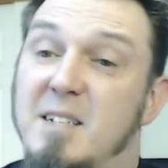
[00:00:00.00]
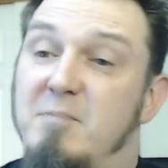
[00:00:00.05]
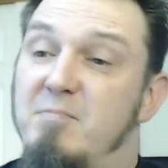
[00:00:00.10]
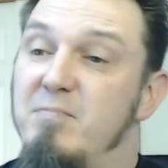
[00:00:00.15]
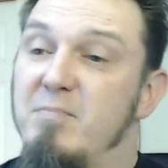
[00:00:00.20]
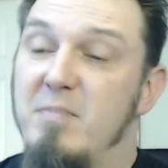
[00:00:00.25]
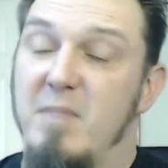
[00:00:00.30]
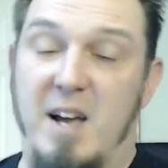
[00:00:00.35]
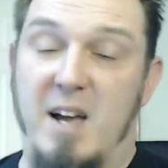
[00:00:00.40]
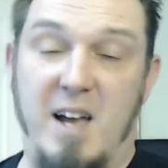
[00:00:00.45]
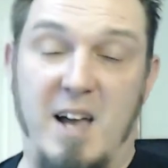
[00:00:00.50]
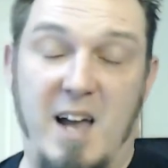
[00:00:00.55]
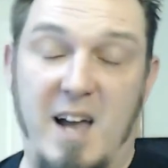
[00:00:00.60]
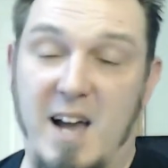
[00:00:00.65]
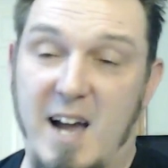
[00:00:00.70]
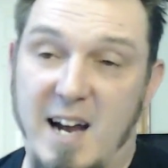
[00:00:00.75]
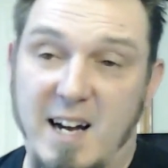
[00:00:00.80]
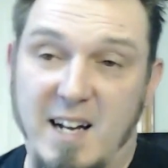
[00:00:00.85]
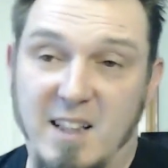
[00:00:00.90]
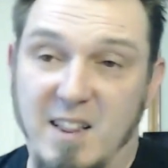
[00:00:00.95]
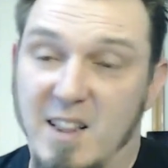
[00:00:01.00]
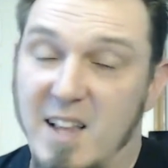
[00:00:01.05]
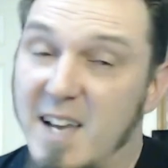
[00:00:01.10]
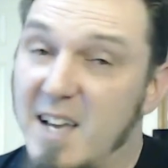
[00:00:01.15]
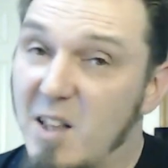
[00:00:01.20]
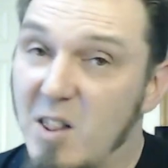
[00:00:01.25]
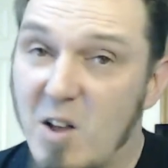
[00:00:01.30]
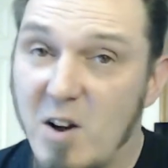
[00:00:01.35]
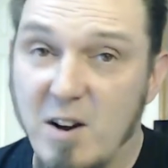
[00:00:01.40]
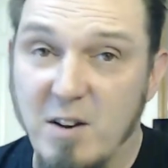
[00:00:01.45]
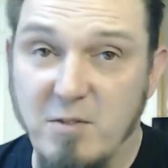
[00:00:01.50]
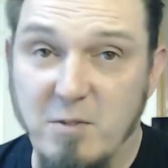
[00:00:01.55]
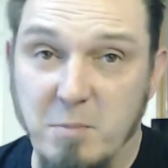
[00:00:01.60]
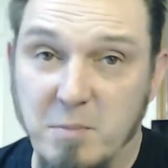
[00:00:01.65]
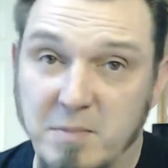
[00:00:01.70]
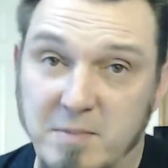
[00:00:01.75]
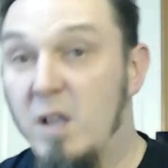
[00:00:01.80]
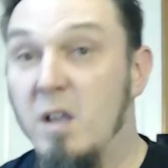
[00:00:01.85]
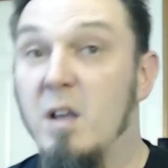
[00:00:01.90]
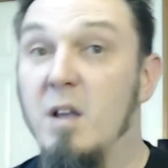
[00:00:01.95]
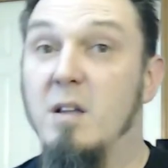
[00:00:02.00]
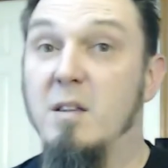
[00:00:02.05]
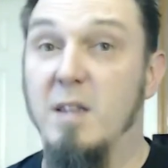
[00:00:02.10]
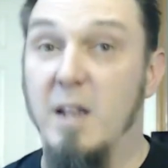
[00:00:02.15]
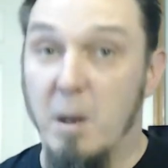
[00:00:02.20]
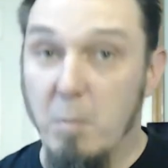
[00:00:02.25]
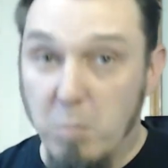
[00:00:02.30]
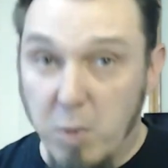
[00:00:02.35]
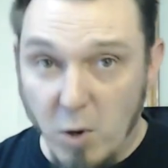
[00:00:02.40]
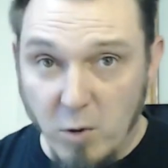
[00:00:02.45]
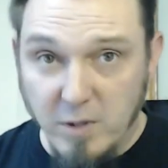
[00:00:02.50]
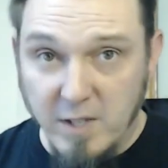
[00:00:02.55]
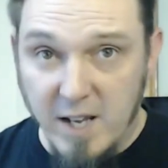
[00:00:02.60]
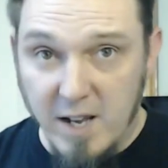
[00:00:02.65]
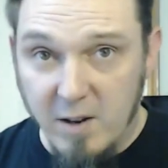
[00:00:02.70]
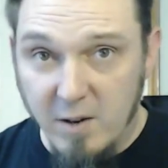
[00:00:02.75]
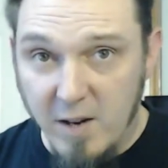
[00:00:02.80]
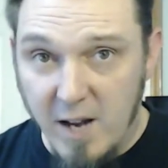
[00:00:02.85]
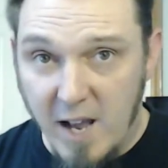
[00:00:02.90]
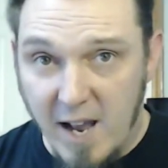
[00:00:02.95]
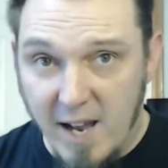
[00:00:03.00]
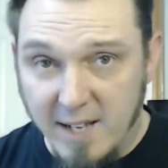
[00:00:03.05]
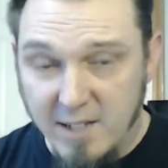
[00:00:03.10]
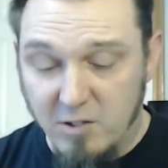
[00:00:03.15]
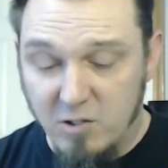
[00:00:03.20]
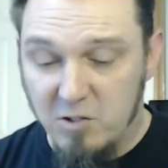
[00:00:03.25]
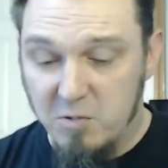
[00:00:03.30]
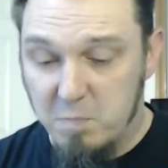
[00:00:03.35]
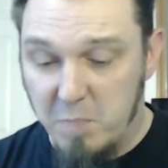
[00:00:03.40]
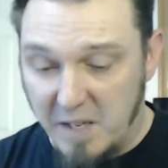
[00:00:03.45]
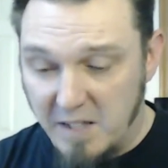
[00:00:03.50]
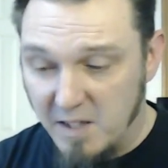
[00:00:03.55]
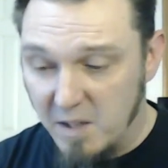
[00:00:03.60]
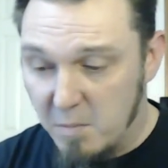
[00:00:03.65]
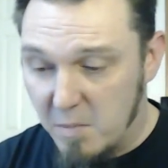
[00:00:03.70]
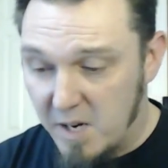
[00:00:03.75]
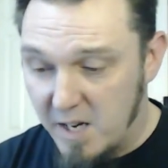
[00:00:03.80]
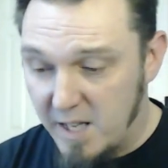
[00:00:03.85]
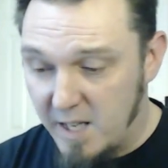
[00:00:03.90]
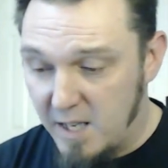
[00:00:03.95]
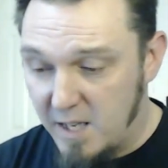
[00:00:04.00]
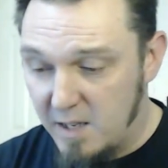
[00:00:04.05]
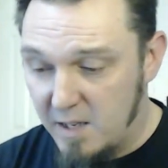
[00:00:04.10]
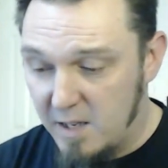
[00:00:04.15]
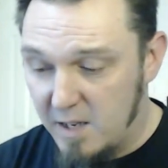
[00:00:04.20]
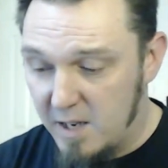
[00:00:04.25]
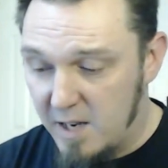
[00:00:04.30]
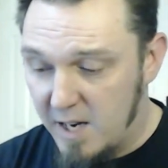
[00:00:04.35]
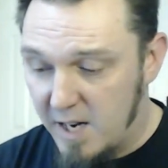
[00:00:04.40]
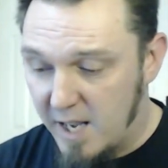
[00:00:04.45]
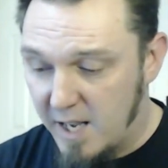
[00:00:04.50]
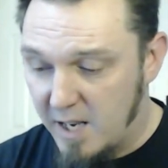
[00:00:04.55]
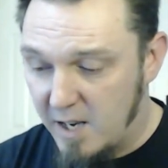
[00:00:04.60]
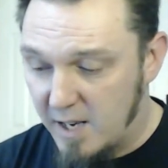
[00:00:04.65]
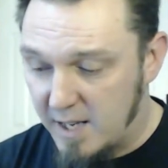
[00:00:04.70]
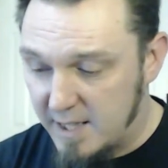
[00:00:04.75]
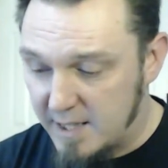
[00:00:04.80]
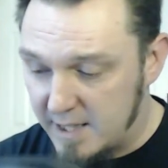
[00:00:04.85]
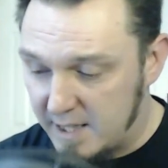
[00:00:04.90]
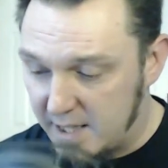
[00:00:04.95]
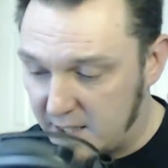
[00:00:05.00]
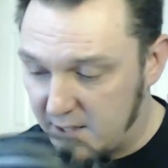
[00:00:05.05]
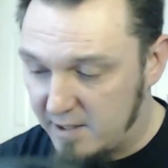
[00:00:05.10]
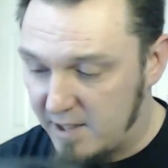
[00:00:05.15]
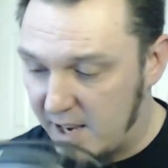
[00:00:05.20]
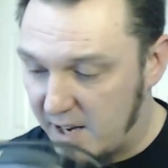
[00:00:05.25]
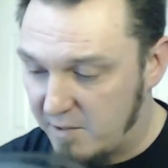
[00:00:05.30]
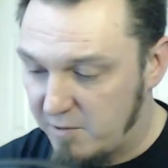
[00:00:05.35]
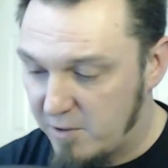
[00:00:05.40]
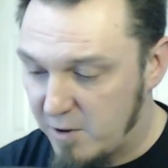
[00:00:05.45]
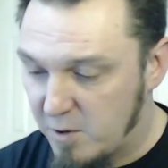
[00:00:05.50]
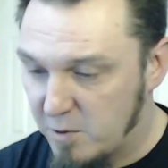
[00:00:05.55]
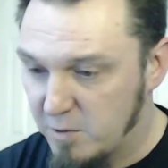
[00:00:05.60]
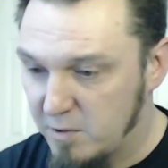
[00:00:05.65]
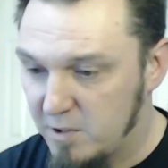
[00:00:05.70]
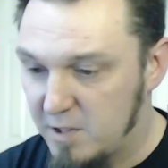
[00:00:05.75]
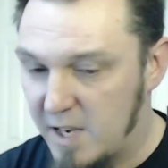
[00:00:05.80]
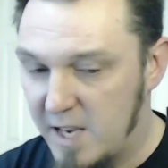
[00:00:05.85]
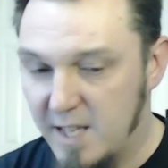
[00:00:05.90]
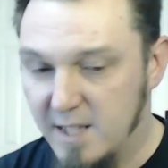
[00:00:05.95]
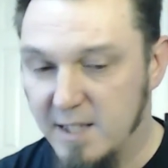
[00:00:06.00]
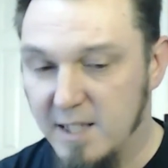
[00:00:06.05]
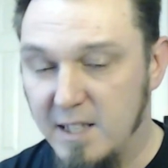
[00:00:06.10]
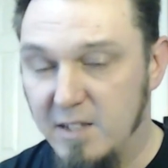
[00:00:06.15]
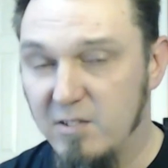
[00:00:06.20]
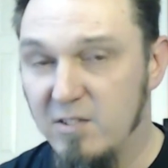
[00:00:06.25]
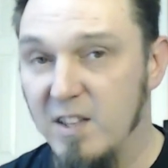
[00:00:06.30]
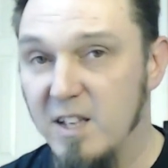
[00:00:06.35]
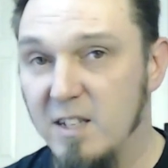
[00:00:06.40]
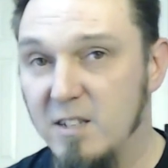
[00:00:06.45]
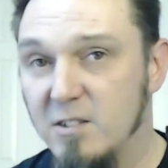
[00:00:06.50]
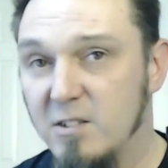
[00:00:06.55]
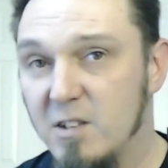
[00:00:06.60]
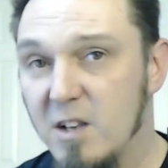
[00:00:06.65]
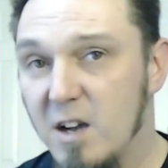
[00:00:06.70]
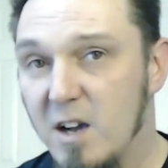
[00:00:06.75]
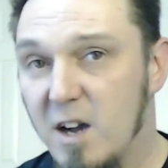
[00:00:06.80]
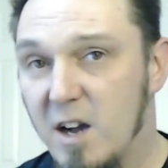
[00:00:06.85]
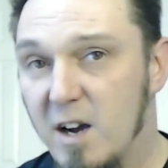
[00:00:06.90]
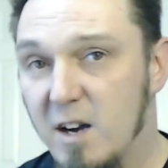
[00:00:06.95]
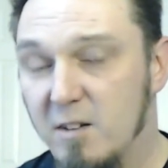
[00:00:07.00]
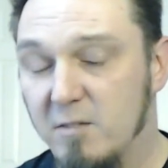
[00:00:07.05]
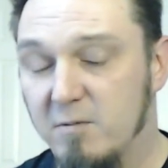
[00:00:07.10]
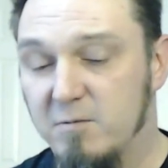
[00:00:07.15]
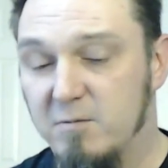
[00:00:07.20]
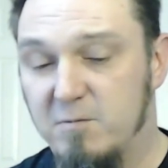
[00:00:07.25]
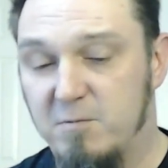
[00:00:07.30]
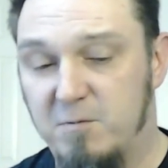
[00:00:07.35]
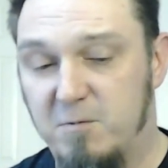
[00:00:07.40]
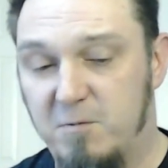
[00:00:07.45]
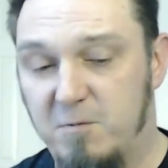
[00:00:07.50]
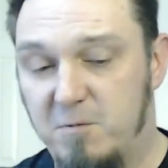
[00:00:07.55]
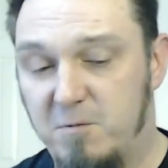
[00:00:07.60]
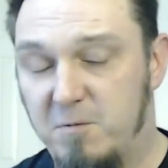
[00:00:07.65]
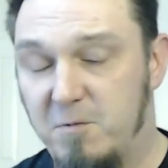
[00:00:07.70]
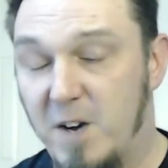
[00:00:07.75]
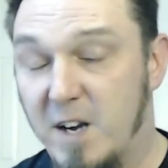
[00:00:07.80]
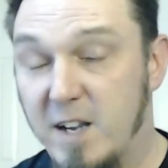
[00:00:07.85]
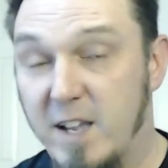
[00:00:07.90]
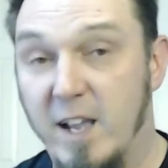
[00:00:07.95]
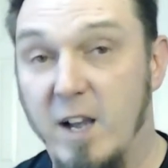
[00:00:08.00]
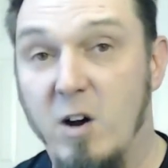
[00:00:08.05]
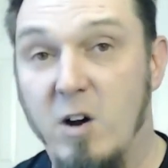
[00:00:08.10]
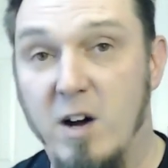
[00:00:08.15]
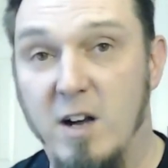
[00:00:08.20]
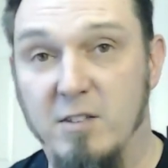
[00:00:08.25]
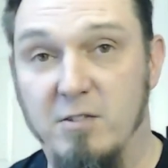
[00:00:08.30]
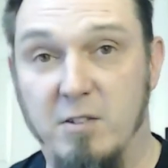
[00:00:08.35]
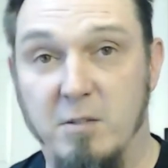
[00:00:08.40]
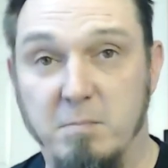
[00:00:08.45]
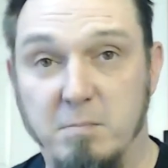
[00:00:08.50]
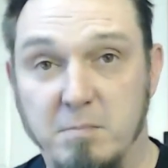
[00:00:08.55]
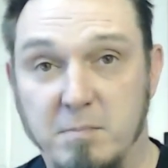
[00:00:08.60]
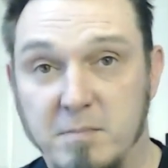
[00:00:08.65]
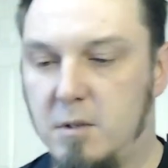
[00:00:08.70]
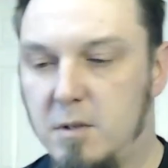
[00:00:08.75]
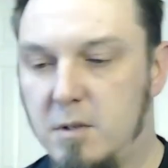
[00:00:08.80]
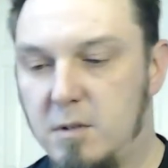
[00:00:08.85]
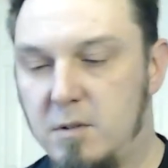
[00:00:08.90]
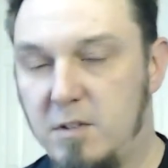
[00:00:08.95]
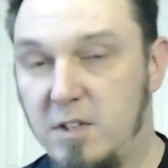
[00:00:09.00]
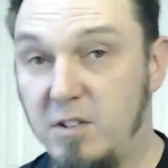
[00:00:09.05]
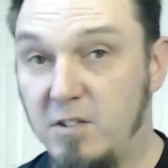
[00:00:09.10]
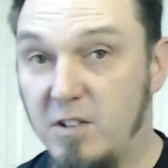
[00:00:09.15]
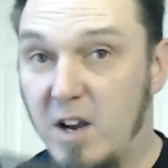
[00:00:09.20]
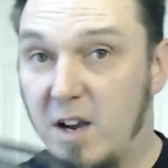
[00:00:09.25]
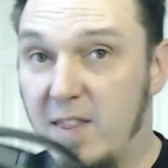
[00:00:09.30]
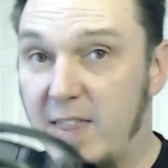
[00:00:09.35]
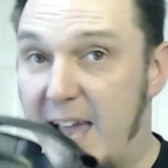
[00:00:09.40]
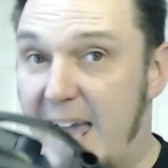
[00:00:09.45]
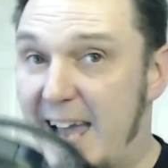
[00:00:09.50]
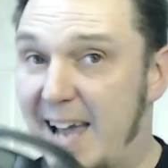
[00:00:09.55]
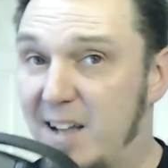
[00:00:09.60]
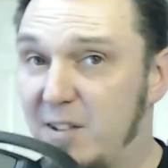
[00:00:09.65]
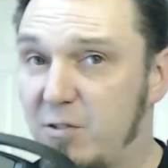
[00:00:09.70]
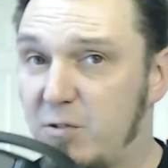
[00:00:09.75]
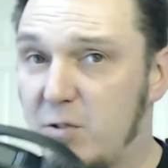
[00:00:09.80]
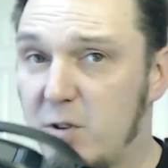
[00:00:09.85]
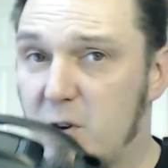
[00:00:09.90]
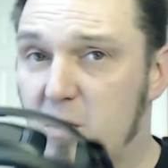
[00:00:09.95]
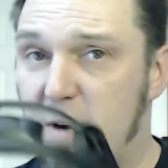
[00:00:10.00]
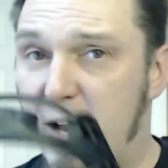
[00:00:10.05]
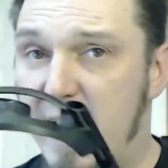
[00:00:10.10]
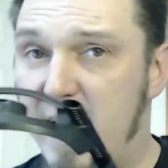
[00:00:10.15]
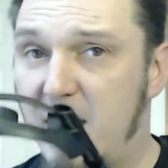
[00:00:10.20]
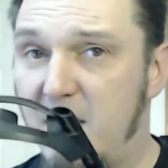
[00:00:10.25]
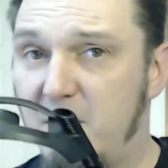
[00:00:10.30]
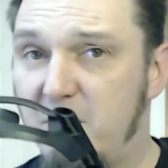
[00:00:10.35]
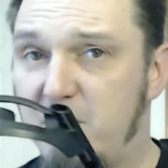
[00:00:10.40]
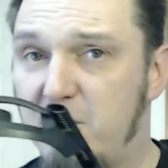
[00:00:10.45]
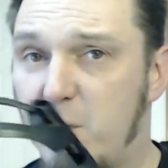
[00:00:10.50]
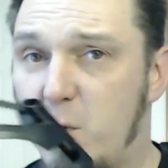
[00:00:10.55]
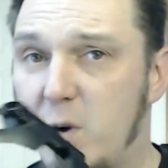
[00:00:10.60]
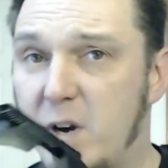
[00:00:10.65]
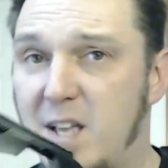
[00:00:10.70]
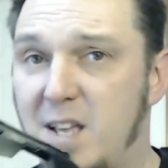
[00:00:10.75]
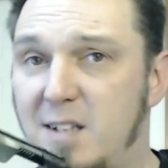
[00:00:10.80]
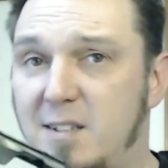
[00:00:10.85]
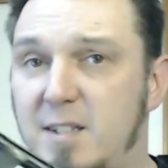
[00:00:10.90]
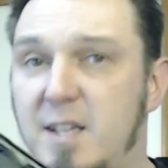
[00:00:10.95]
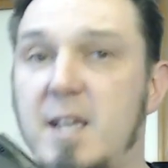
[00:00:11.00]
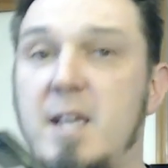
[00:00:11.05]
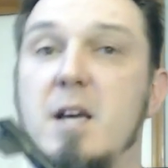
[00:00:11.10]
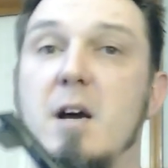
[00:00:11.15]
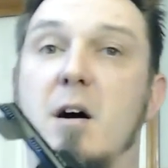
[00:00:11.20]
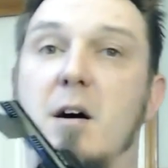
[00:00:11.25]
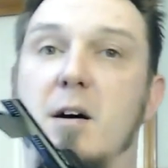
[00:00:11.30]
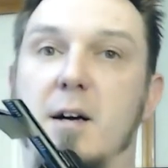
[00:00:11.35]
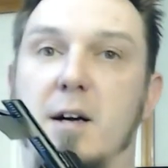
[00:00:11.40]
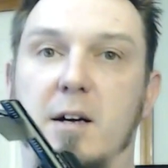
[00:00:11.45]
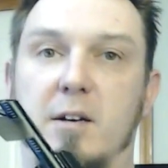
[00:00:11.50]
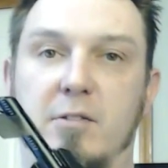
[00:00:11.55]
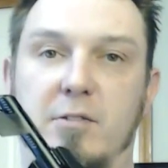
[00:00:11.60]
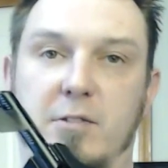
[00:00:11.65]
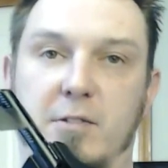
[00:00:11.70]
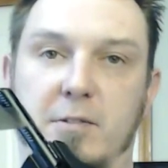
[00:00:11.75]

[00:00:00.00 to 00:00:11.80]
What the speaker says: I didn't like a lot of them. Then I broke down, I spent the money, and I got these headphones, and these things are fucking awesome. These are the Astro A40 TRs.